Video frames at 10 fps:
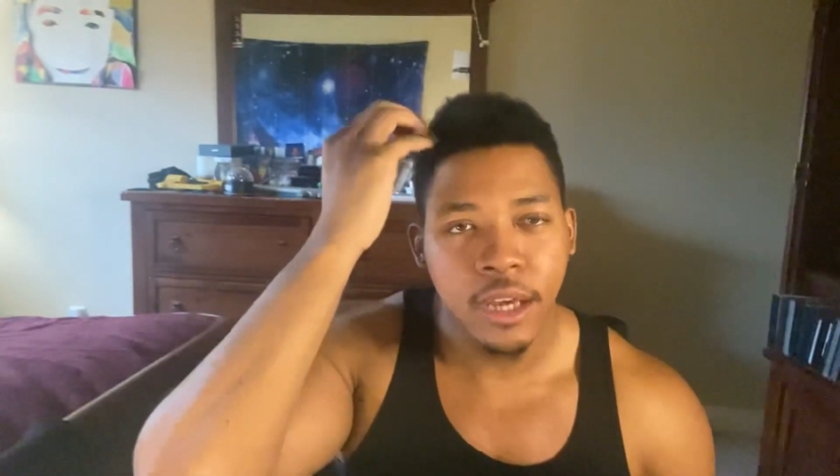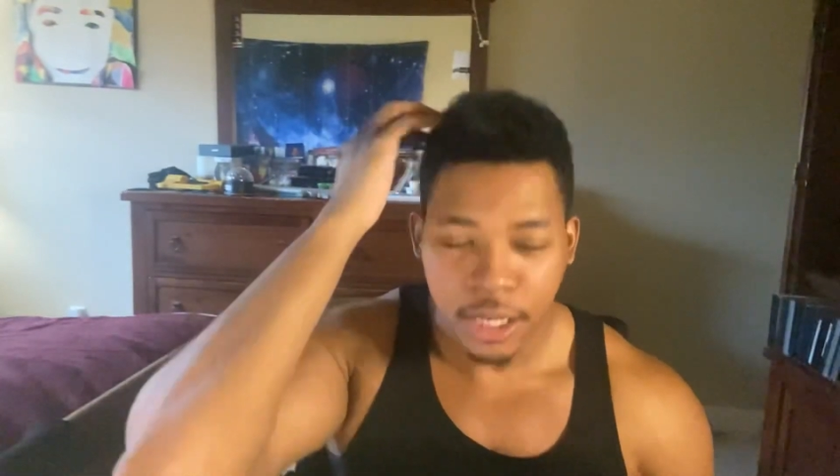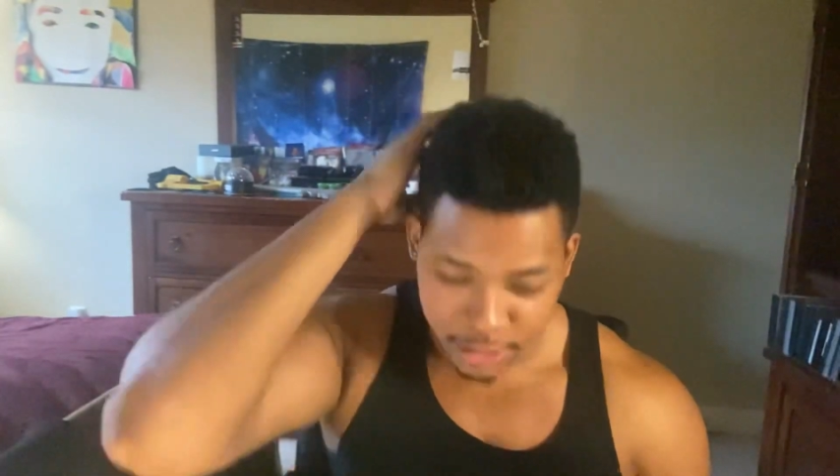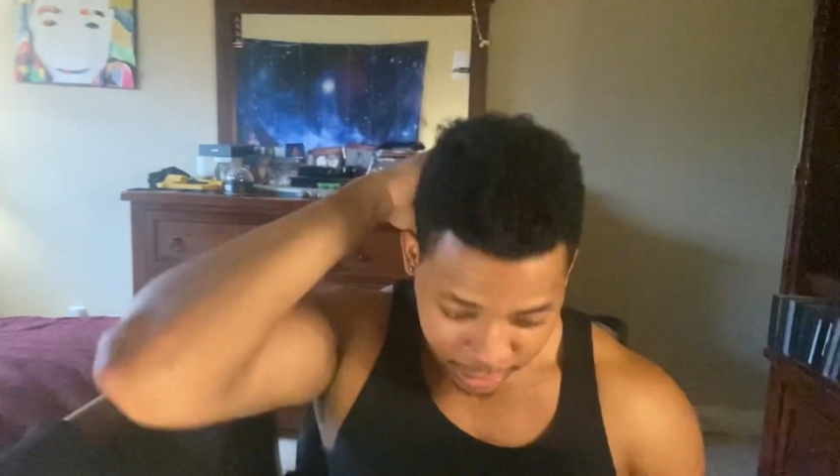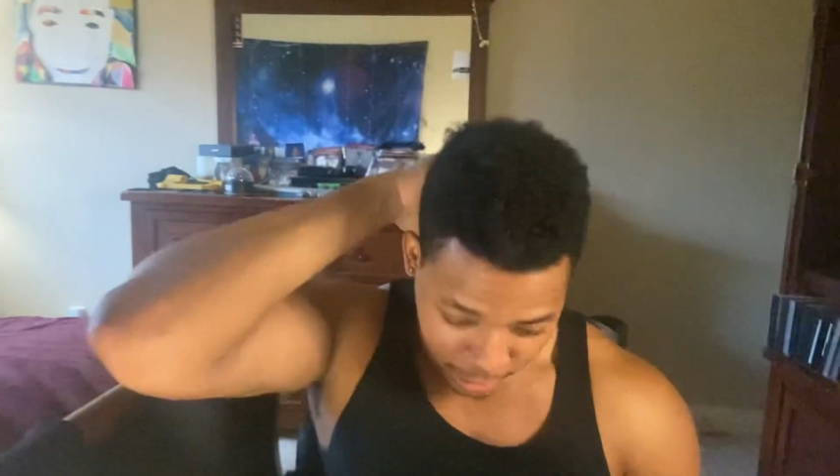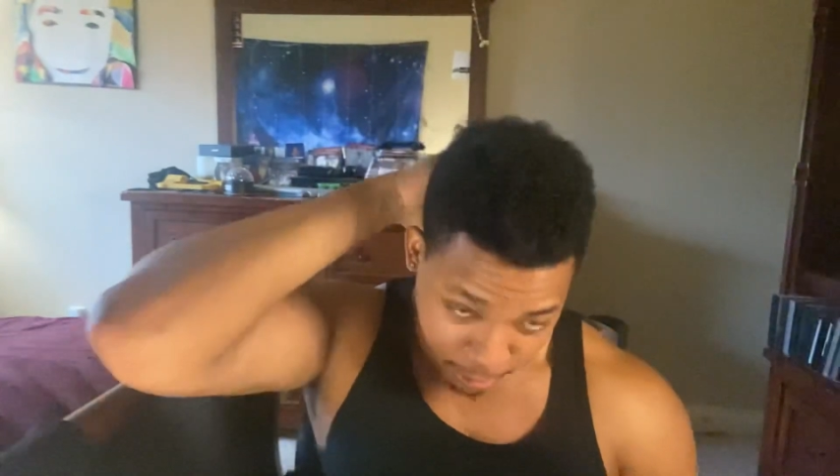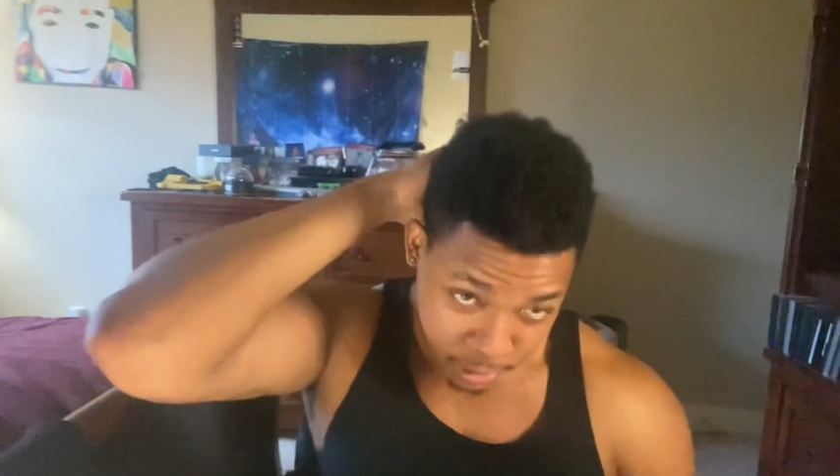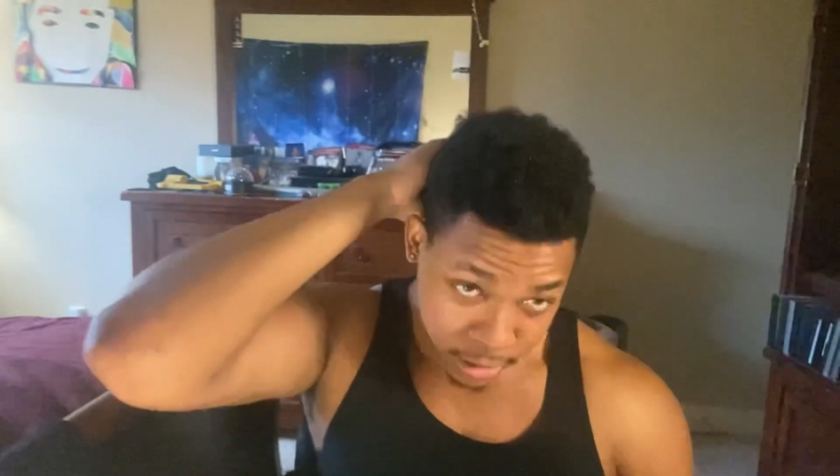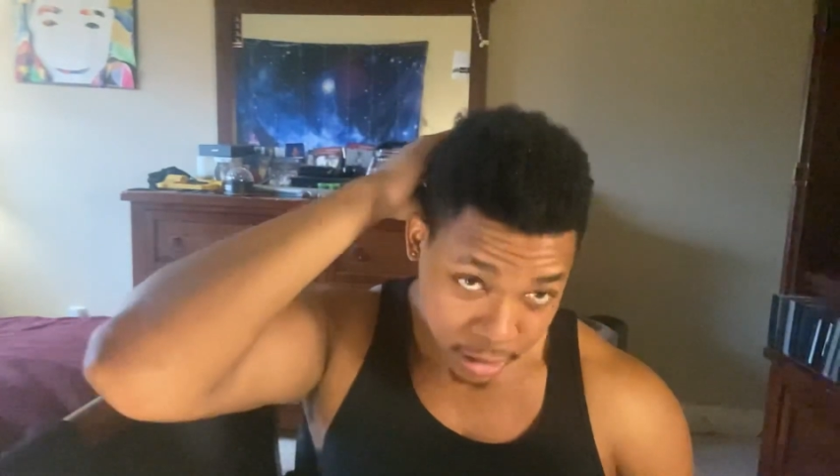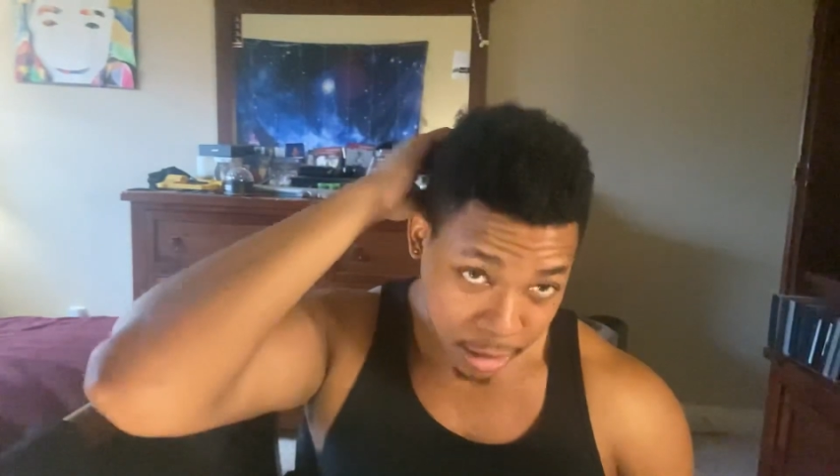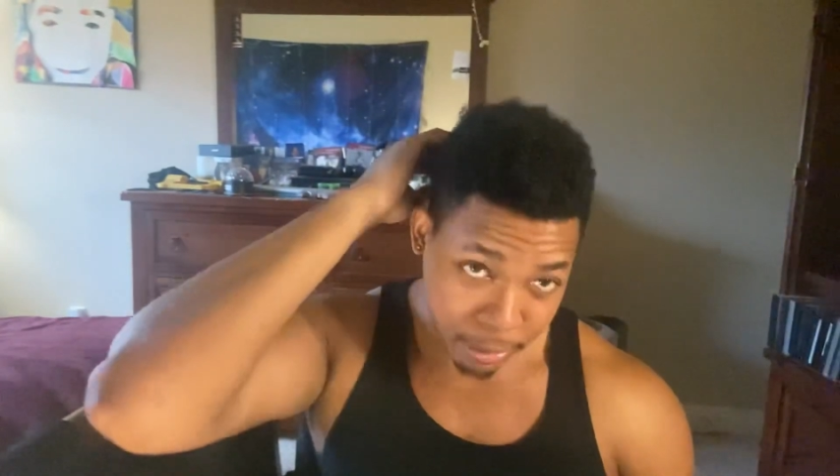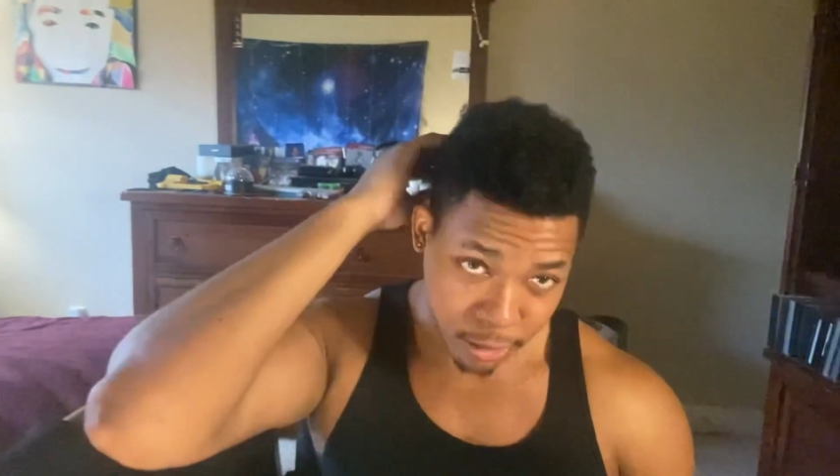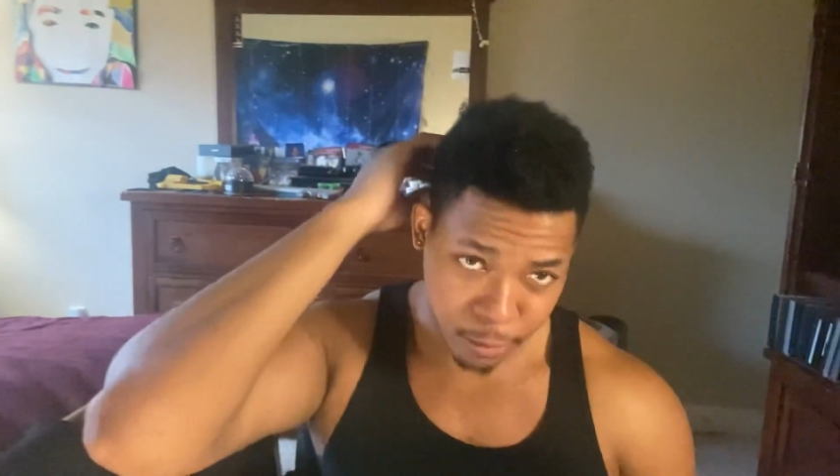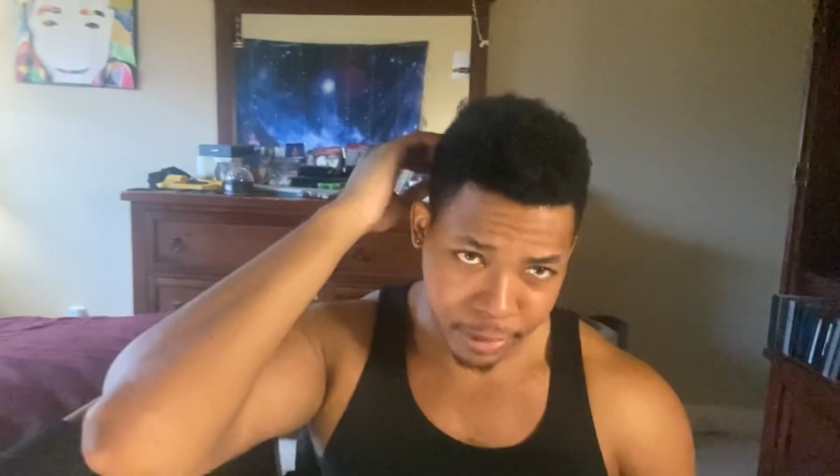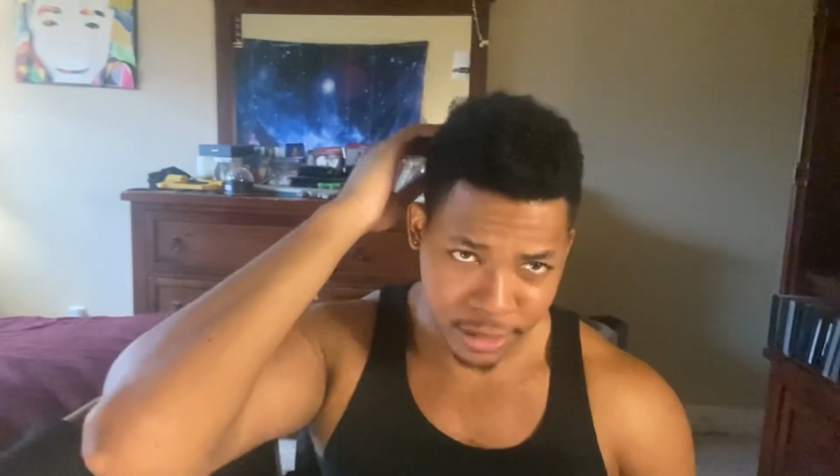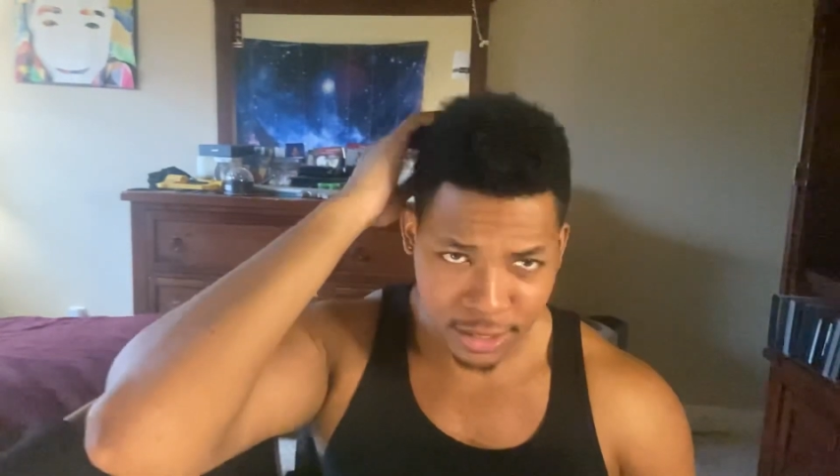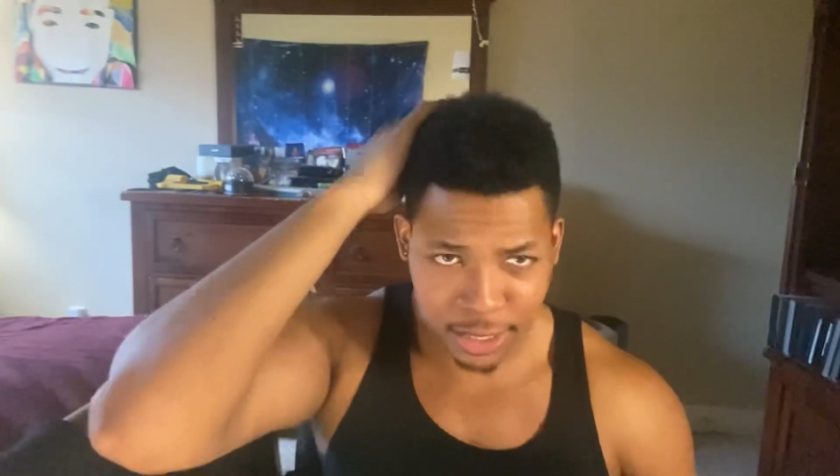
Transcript: It's like I was looking at my old pictures.